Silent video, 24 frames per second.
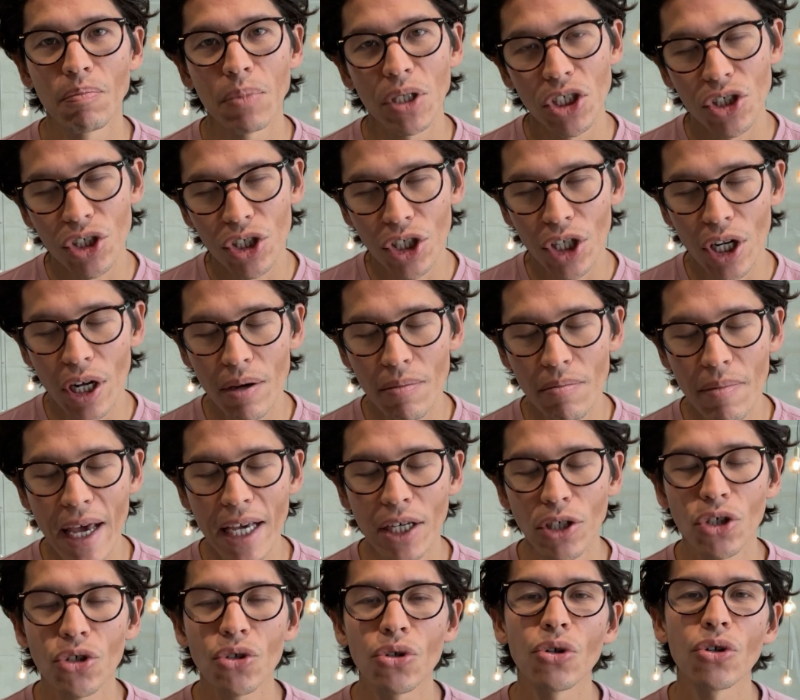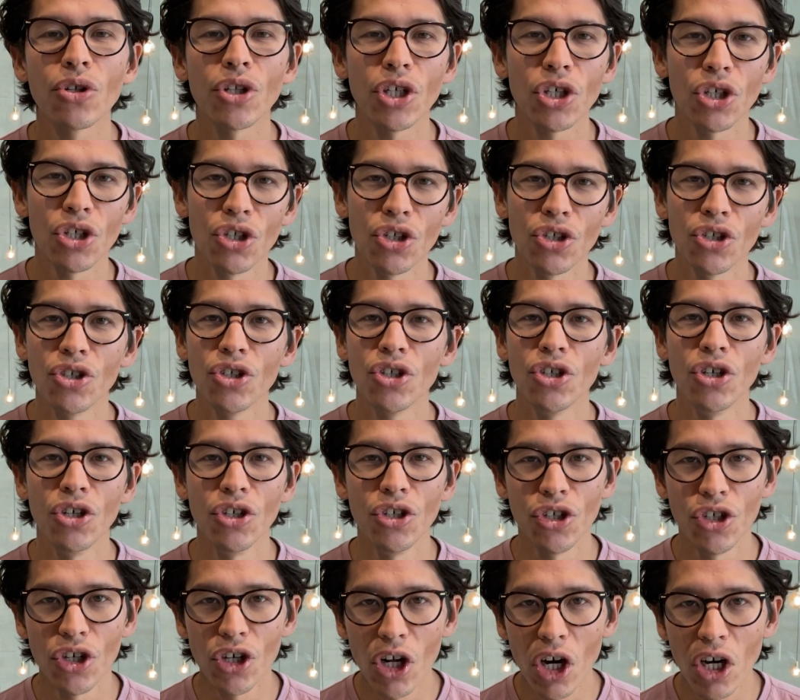But, you know, make sure that you,
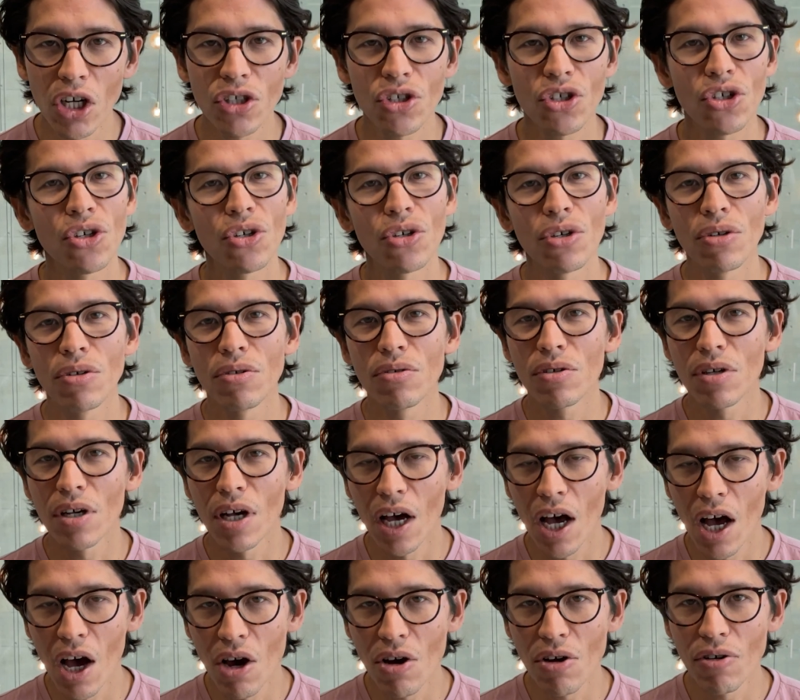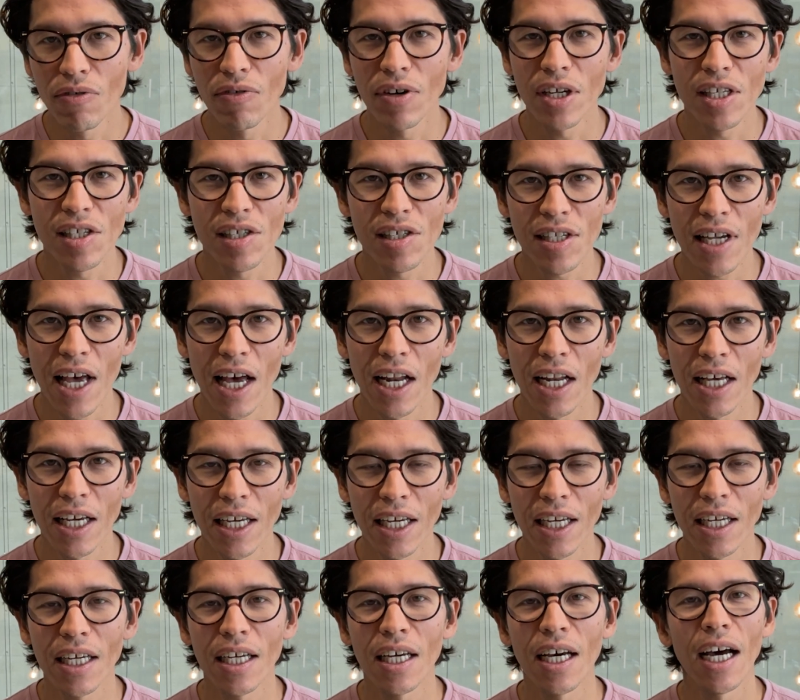you're not too overly
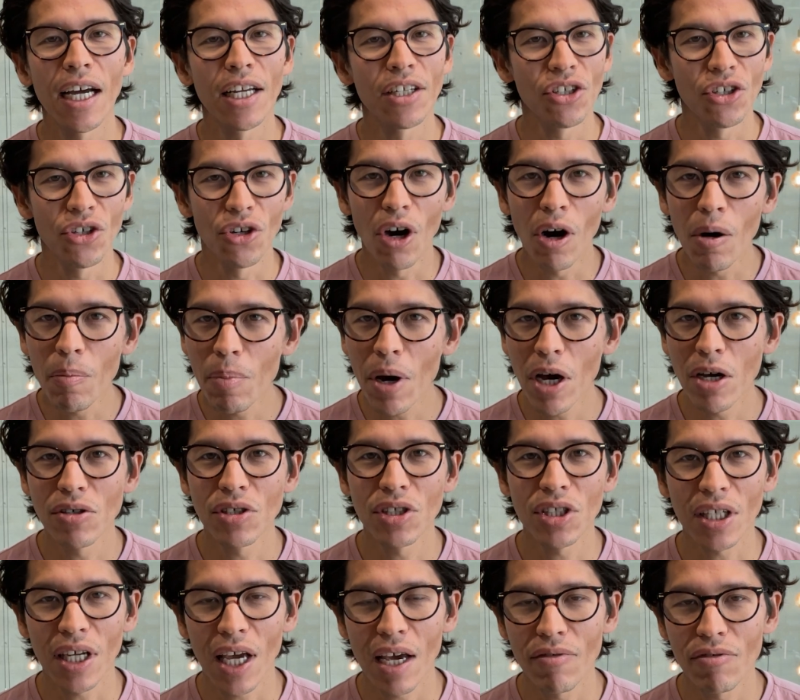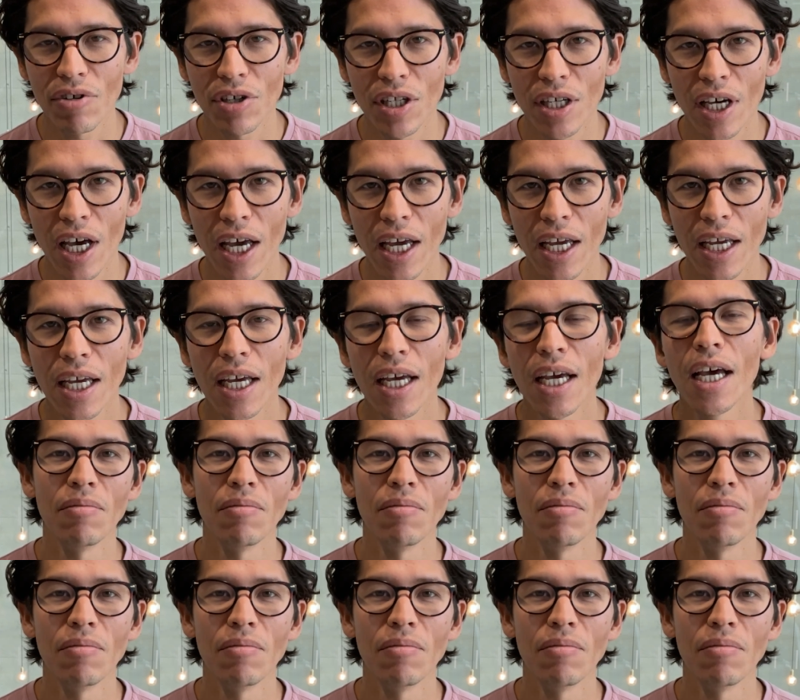selling and you're not posting every day.